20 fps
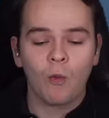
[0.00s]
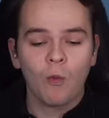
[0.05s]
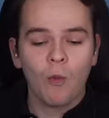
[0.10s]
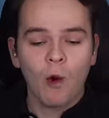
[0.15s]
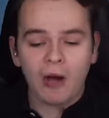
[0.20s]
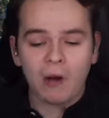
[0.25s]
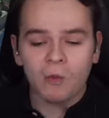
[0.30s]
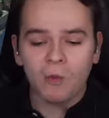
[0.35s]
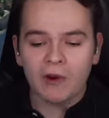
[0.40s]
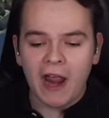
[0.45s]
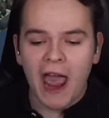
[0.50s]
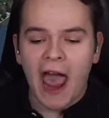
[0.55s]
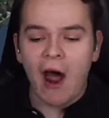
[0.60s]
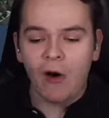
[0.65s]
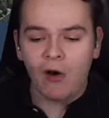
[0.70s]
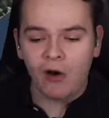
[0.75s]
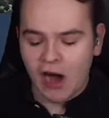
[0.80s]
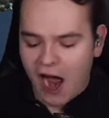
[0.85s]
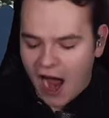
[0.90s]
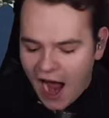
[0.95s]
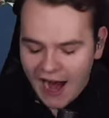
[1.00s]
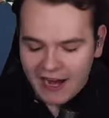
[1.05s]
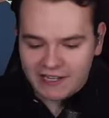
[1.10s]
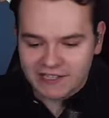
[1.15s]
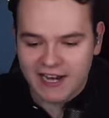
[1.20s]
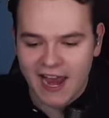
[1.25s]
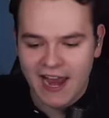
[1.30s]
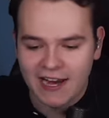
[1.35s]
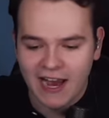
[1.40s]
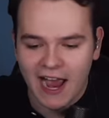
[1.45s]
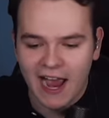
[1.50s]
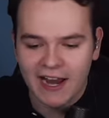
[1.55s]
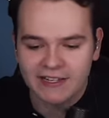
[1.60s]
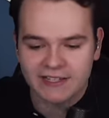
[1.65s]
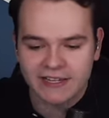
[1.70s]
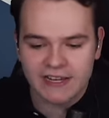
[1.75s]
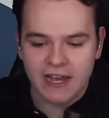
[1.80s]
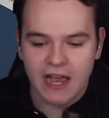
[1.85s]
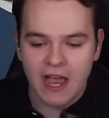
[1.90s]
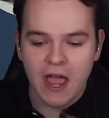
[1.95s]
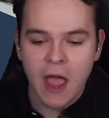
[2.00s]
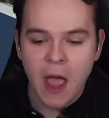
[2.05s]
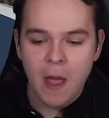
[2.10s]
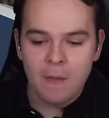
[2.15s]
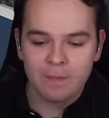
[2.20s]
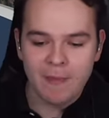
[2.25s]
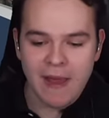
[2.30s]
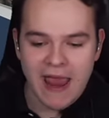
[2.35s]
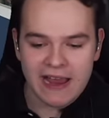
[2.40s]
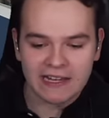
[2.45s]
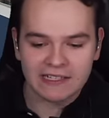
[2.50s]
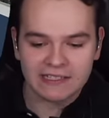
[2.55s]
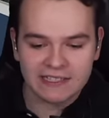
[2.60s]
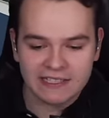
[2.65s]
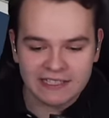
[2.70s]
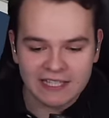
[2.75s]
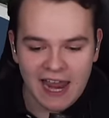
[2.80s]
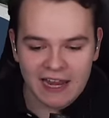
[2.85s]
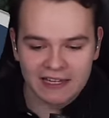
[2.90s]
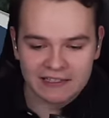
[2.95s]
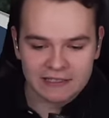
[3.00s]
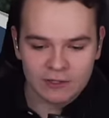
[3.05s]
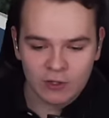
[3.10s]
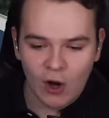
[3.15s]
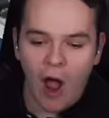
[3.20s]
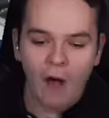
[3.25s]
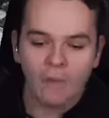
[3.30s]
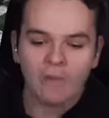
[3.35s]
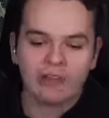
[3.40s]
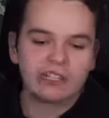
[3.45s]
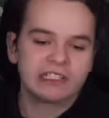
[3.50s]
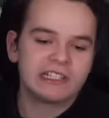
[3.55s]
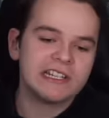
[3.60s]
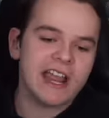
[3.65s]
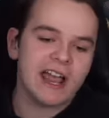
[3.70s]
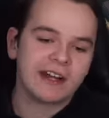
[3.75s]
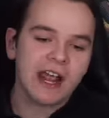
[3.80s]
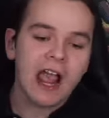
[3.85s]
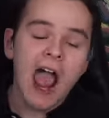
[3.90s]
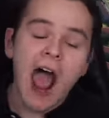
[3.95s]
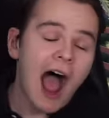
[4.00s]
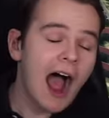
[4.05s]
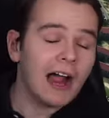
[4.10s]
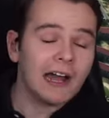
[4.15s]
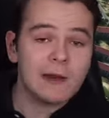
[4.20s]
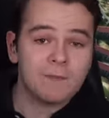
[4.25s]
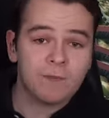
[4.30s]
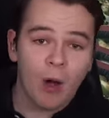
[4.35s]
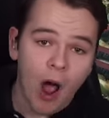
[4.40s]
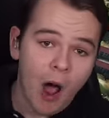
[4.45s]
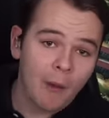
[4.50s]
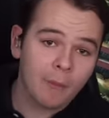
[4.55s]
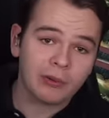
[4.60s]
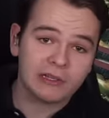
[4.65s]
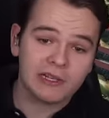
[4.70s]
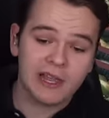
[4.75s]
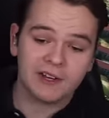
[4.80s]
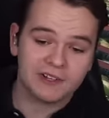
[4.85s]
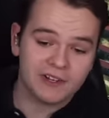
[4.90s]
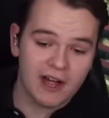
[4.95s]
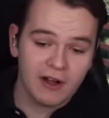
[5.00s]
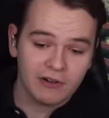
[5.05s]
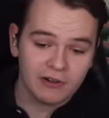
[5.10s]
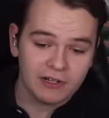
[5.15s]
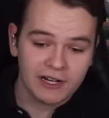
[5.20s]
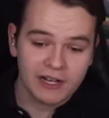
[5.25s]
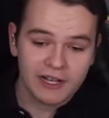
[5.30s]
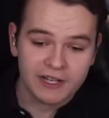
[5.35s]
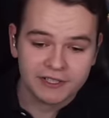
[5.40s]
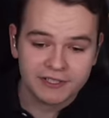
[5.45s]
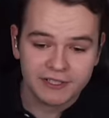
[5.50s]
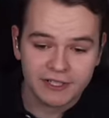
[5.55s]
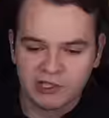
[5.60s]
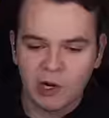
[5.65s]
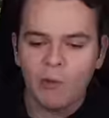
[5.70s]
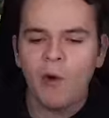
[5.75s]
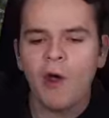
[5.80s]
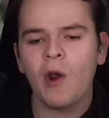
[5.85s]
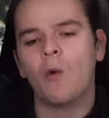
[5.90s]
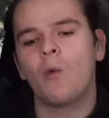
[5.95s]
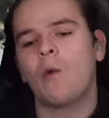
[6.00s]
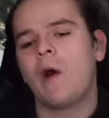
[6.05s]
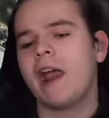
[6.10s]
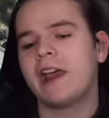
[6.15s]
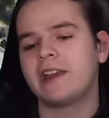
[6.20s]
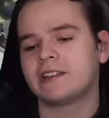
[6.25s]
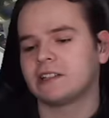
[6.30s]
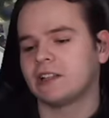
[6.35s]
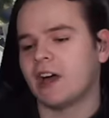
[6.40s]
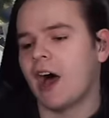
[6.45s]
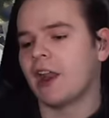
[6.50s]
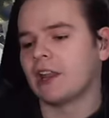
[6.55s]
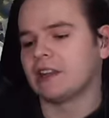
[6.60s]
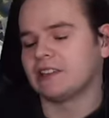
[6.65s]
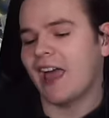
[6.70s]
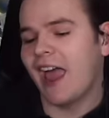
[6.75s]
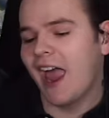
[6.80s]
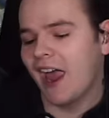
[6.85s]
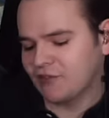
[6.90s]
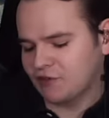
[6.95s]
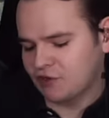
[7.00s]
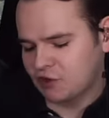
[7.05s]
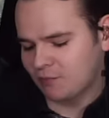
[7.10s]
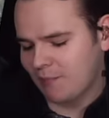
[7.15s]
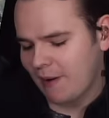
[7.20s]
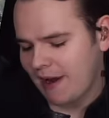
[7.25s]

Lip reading: Well, where would our high-tech idea make sense? Obviously, at highly populated areas where you don't want to waste a lot of land